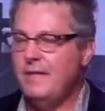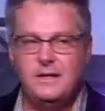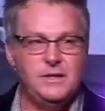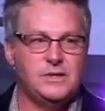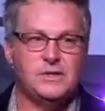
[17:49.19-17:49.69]

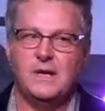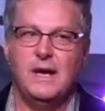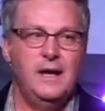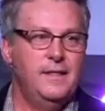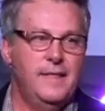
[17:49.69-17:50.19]

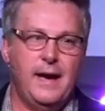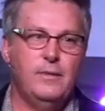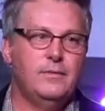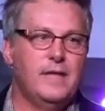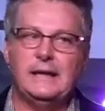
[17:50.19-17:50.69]

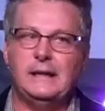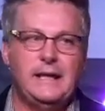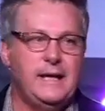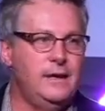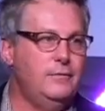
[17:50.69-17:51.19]
They
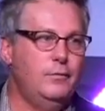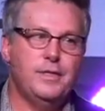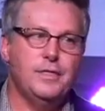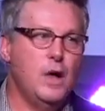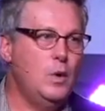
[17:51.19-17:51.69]
live
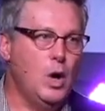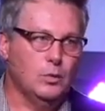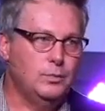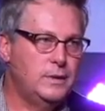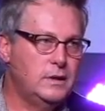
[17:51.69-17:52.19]
with no
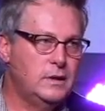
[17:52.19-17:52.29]
hope.